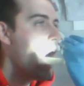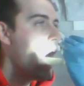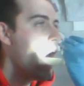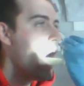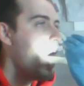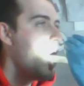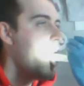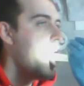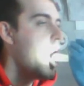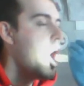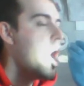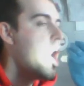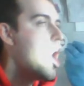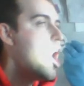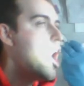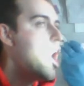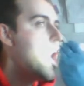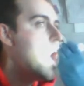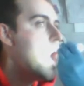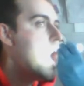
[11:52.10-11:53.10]
No
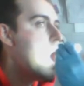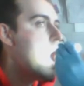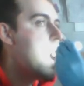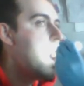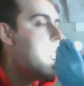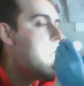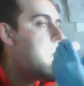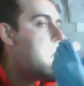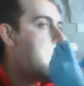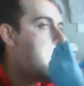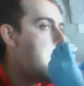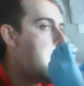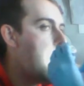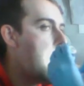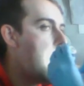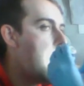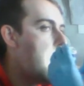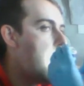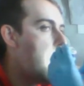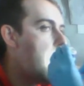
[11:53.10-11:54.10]
pocketing
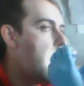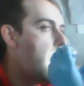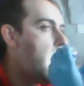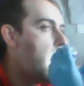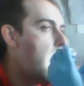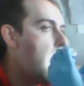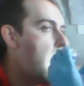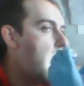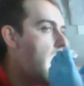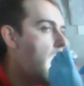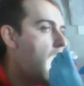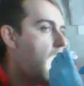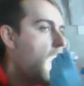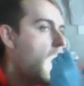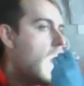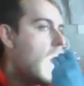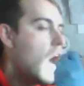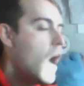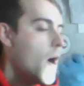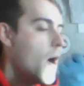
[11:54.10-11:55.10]
there.
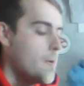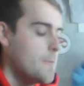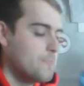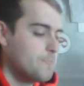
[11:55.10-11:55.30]
Good.